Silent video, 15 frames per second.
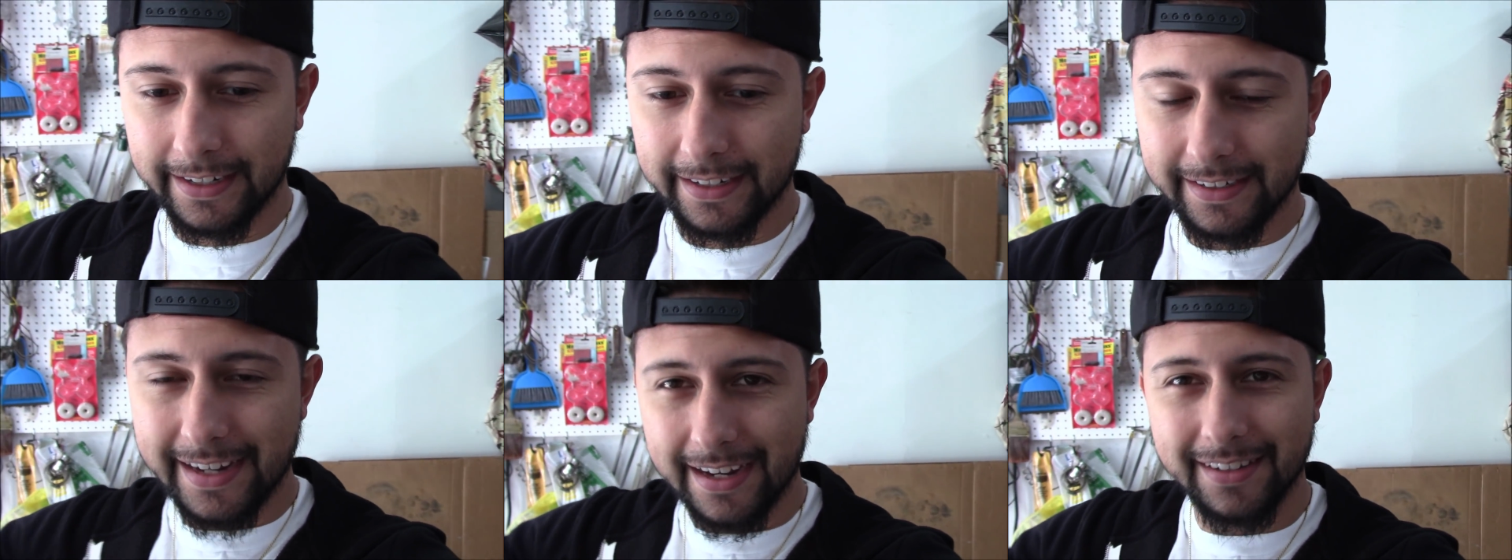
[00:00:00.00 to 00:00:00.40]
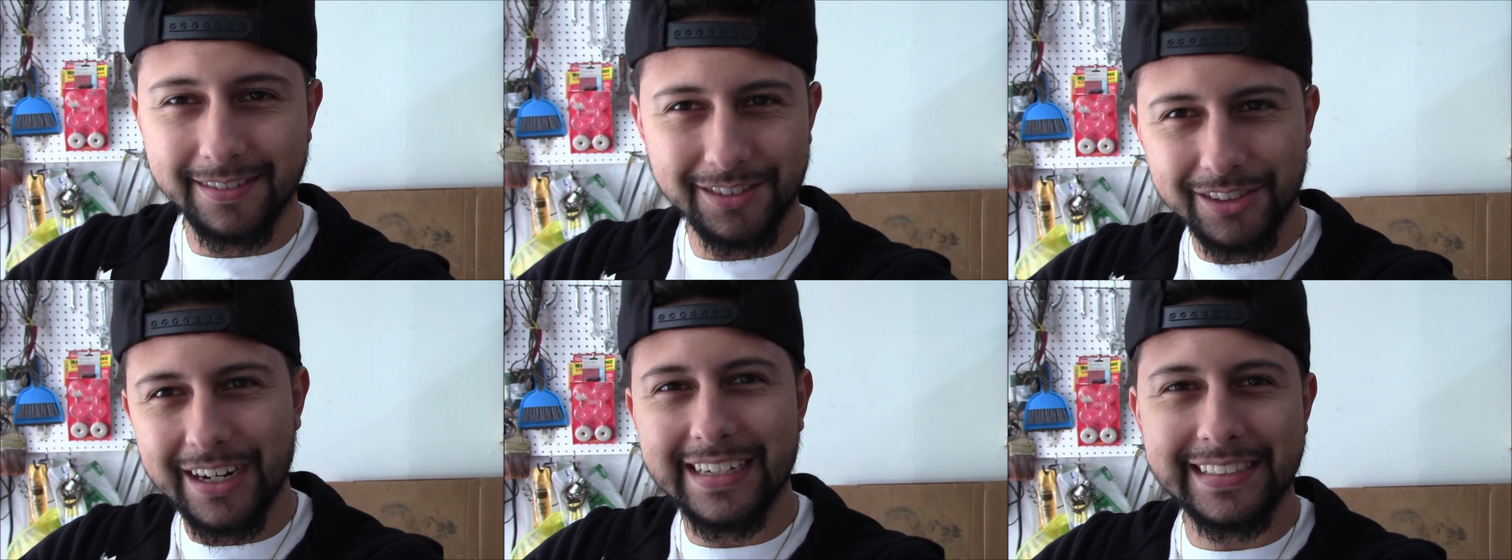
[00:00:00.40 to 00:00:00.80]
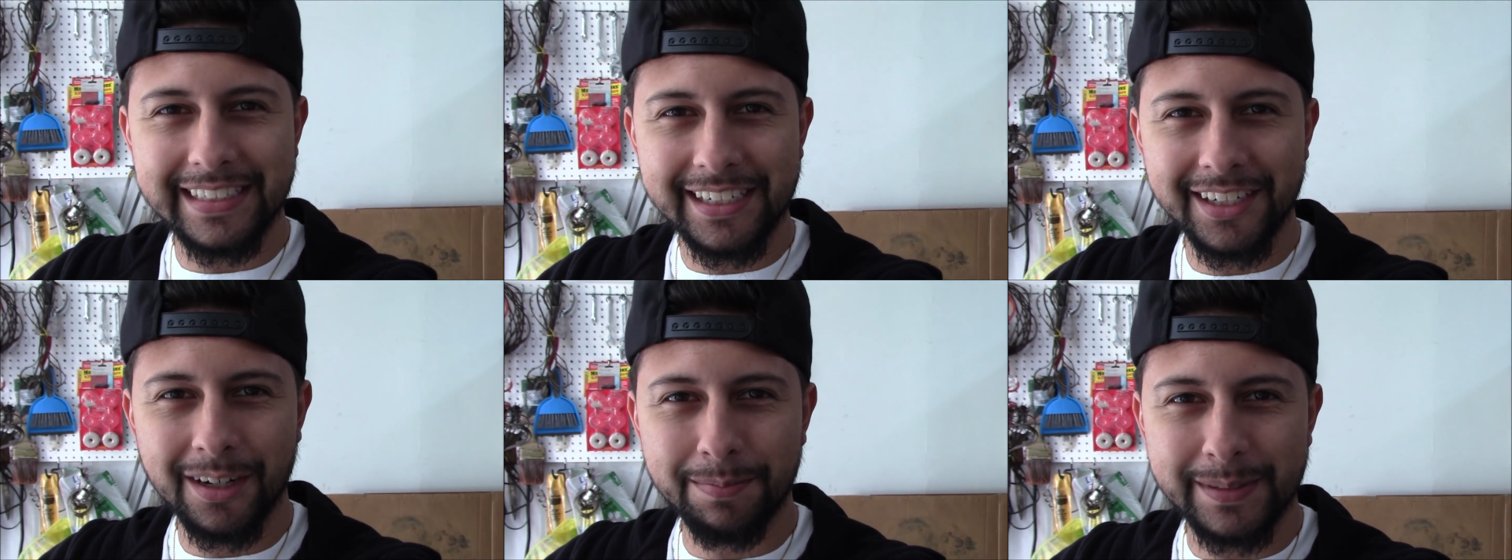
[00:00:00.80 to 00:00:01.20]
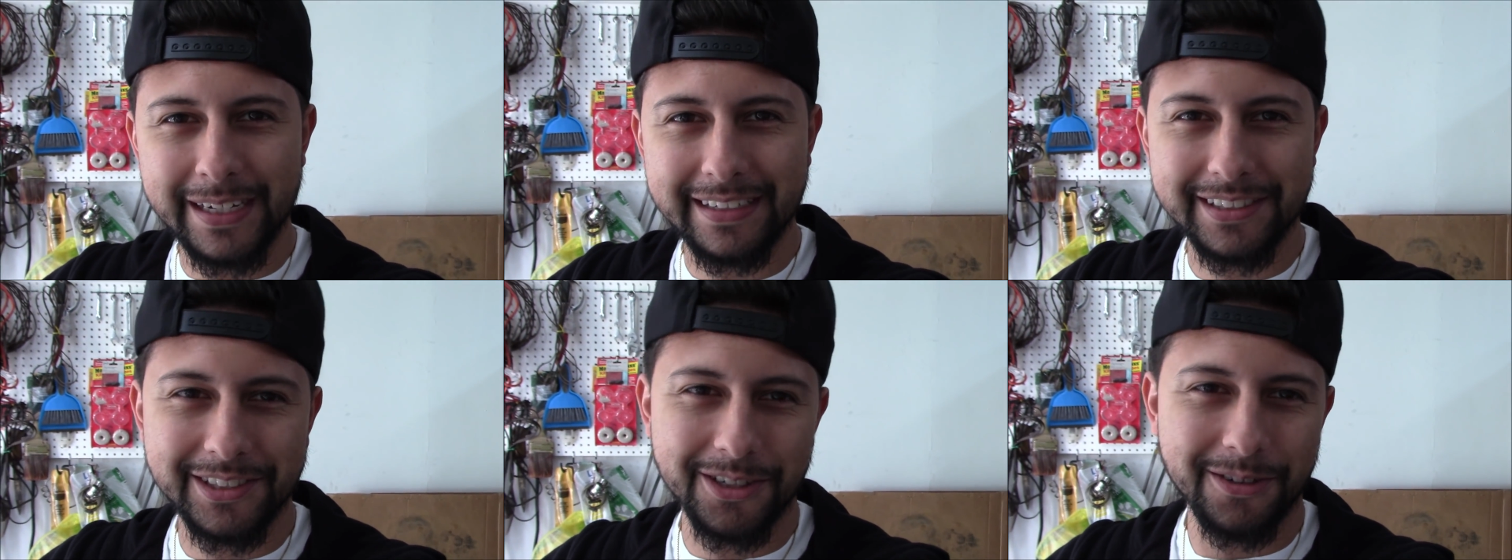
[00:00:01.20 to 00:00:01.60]
yeah, you guys need an
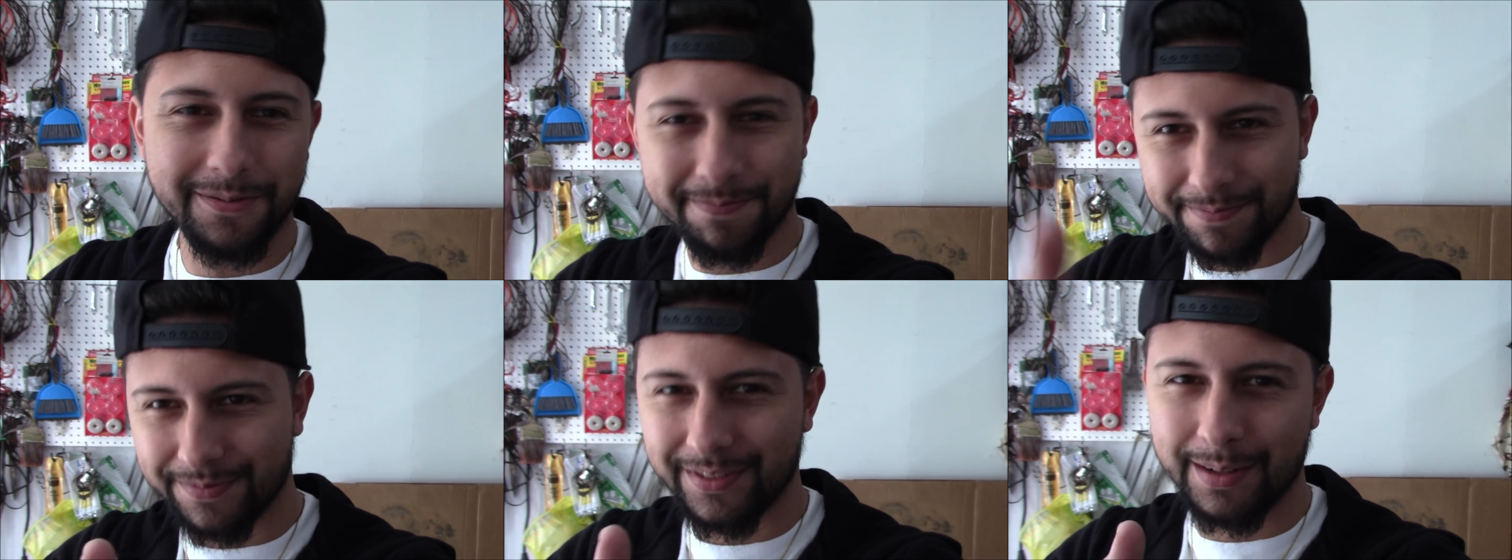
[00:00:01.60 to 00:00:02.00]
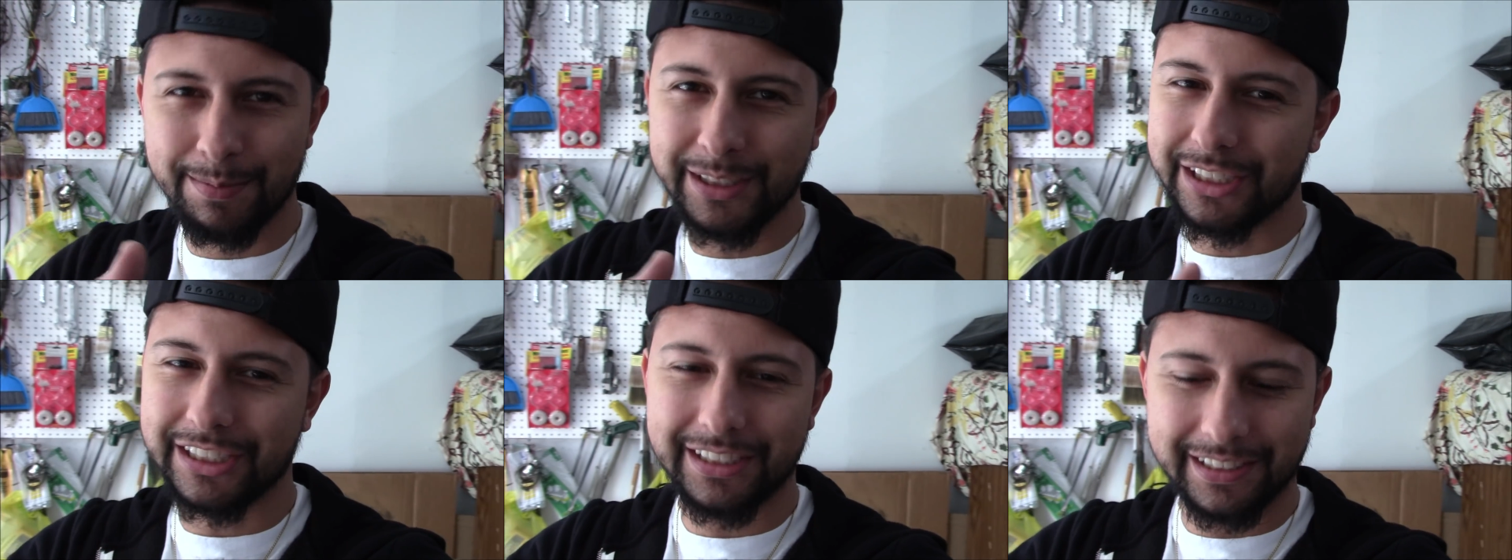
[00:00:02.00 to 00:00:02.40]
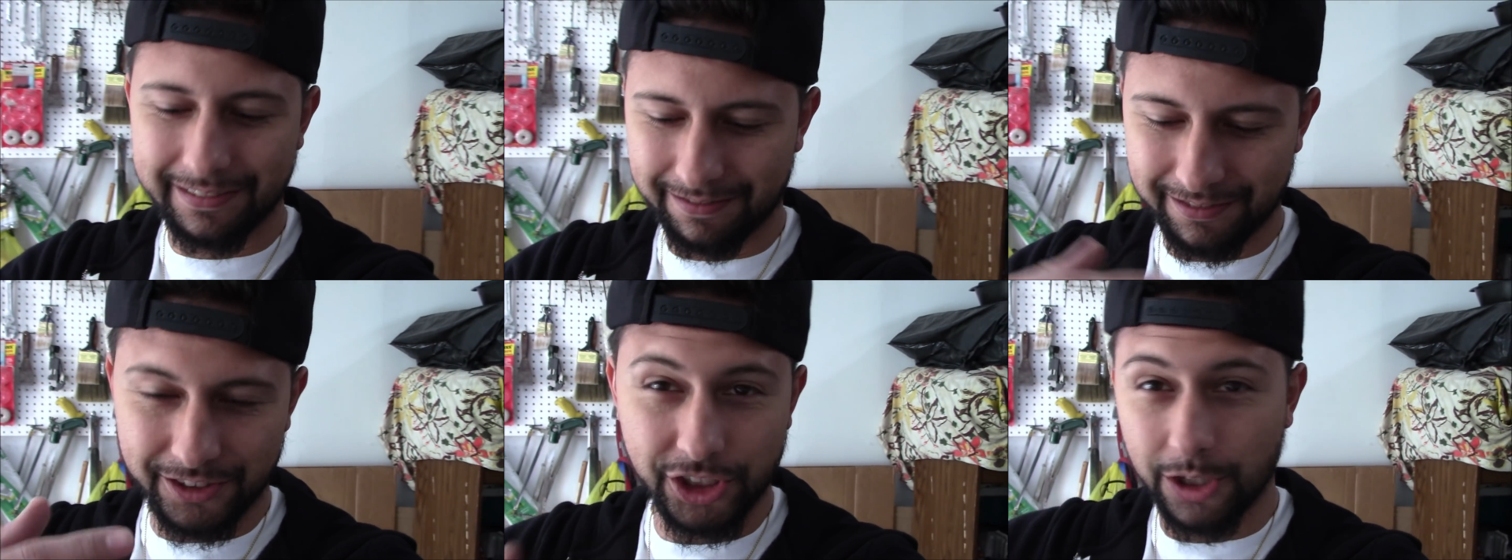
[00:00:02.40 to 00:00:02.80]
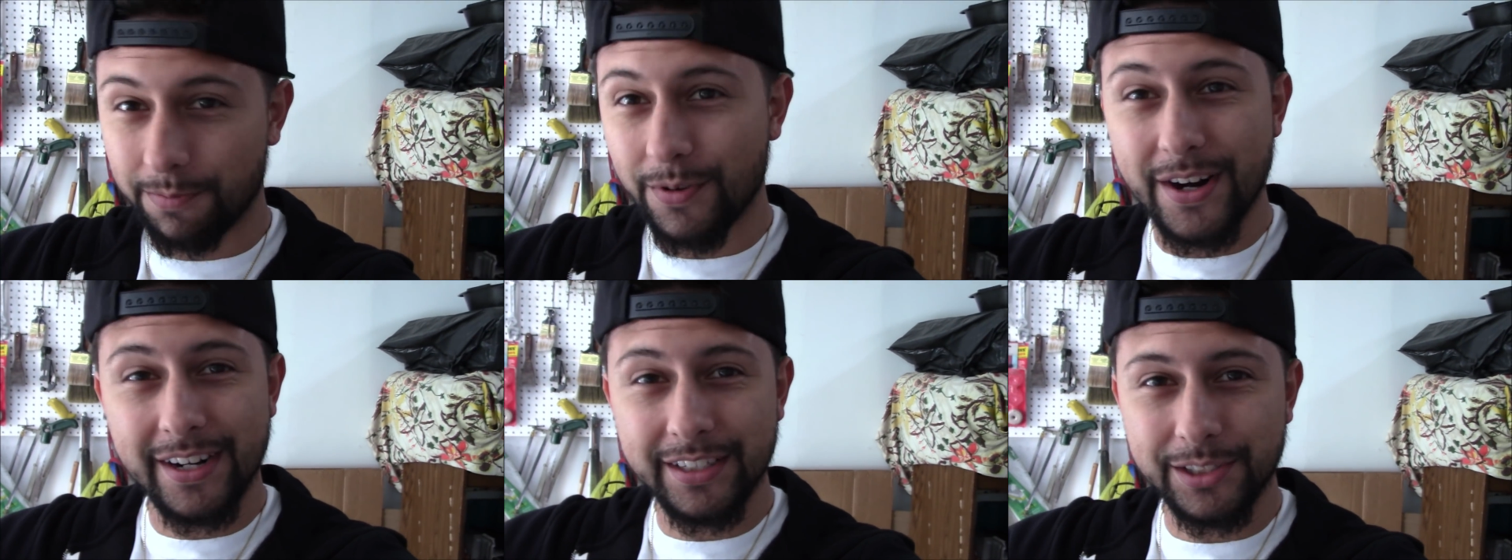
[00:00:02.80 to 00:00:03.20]
update, so let me just jump
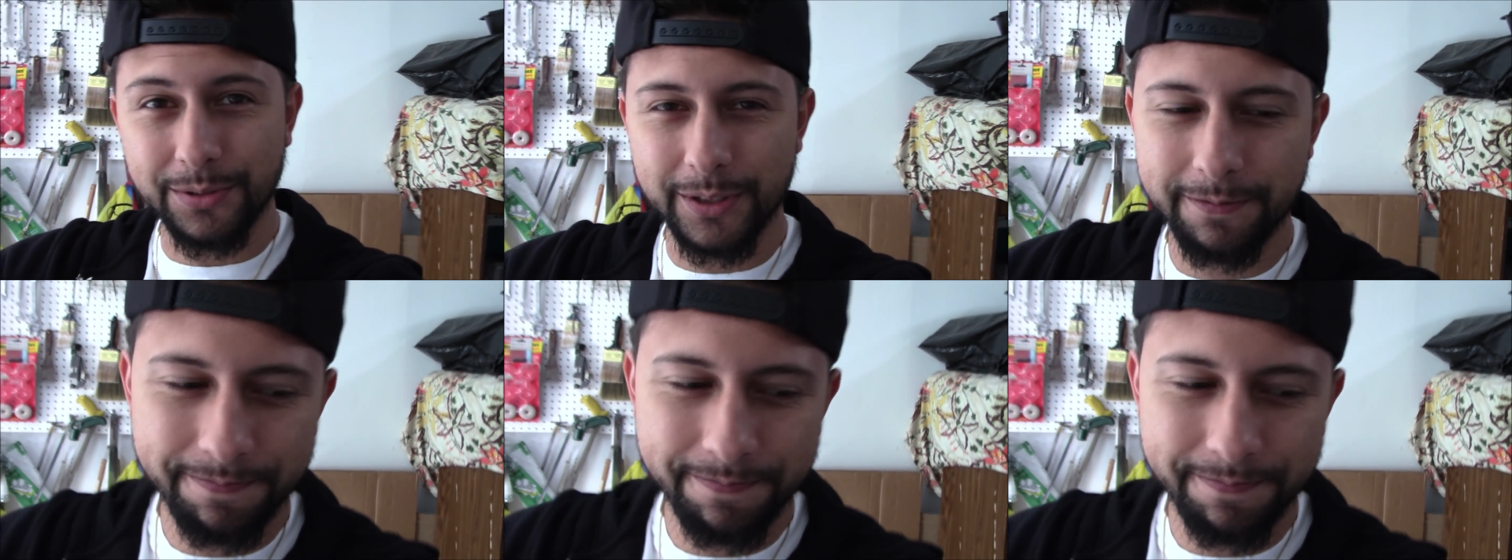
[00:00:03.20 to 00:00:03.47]
right into it.